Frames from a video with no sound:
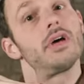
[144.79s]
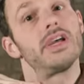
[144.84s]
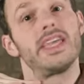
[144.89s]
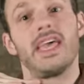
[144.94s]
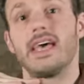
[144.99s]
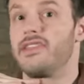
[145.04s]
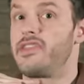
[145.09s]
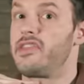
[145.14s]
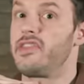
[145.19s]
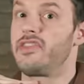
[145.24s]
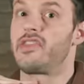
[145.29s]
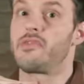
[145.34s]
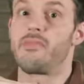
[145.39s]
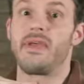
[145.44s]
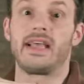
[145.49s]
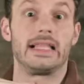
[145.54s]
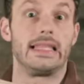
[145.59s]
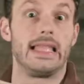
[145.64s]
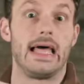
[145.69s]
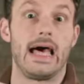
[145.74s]
Again, synths
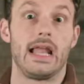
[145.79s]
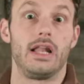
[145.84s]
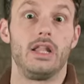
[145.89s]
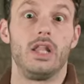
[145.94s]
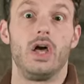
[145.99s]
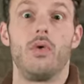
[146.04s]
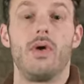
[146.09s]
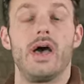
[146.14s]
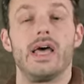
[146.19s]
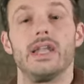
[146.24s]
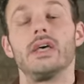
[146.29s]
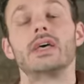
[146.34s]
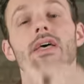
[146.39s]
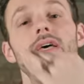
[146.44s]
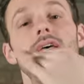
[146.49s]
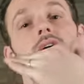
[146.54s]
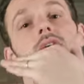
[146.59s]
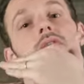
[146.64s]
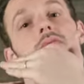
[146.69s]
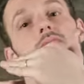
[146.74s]
make a lot of low end.
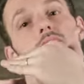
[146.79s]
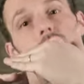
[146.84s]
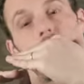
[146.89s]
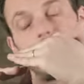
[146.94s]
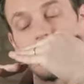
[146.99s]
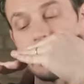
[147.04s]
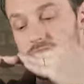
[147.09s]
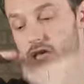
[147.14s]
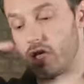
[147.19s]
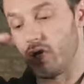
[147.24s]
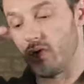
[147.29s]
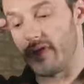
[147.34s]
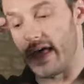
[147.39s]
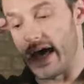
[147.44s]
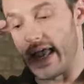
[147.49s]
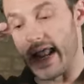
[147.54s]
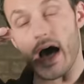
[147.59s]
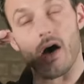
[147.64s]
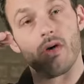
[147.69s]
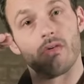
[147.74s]
EQ
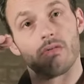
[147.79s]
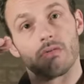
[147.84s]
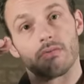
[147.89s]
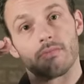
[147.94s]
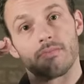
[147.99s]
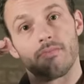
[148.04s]
that out